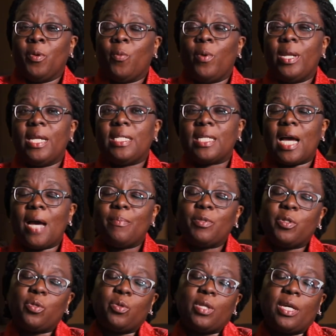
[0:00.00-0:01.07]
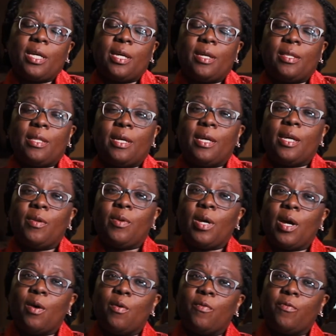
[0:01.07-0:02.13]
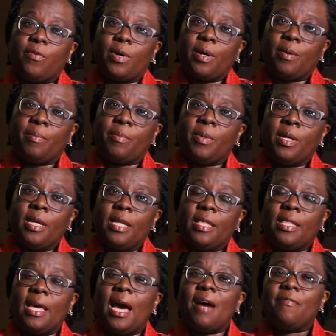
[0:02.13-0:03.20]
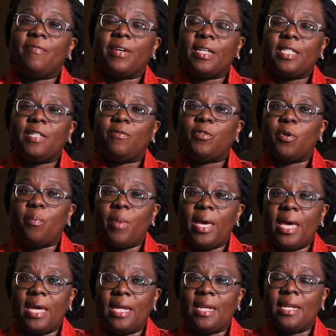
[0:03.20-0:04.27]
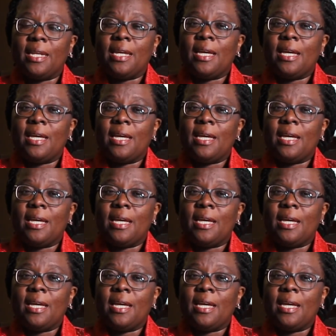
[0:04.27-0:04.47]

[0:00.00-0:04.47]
When it comes to the area of their affective domain,